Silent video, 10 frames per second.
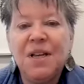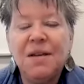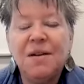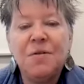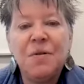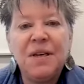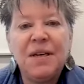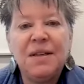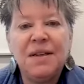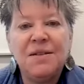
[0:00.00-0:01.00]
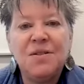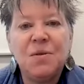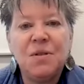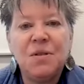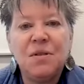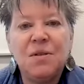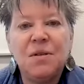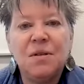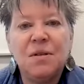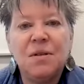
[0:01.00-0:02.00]
Another thing I like to do is just
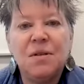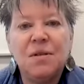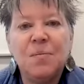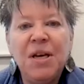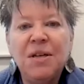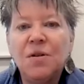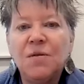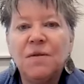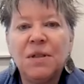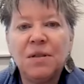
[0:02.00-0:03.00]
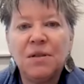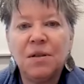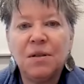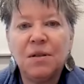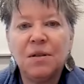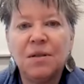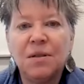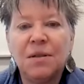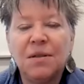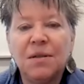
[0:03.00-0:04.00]
bend over and turn
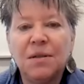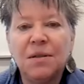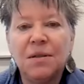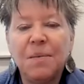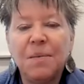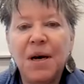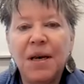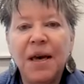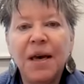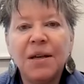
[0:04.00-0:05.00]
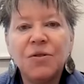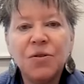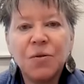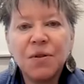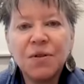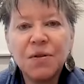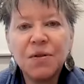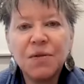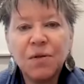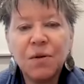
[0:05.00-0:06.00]
my hands towards the
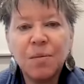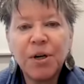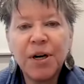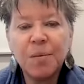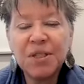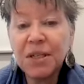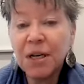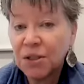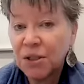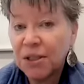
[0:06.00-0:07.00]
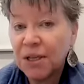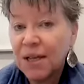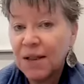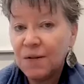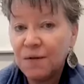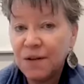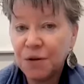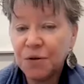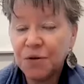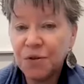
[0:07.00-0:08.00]
floor, perhaps touching the
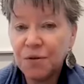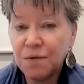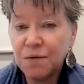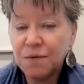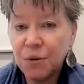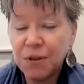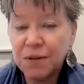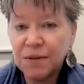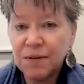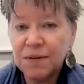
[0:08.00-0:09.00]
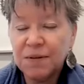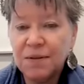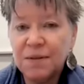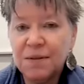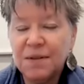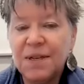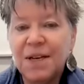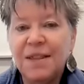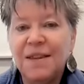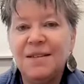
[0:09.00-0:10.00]
fingers to the floor,
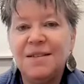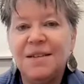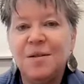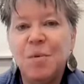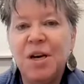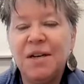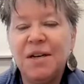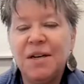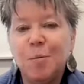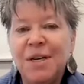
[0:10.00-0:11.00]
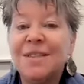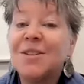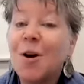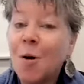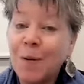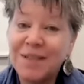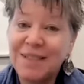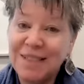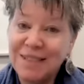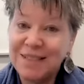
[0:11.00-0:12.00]
and then sitting back up. And it's
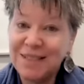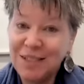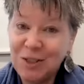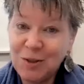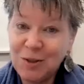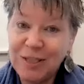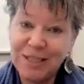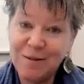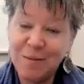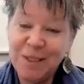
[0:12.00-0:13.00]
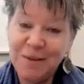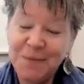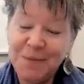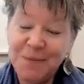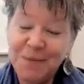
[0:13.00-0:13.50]
always nice to stretch a little bit.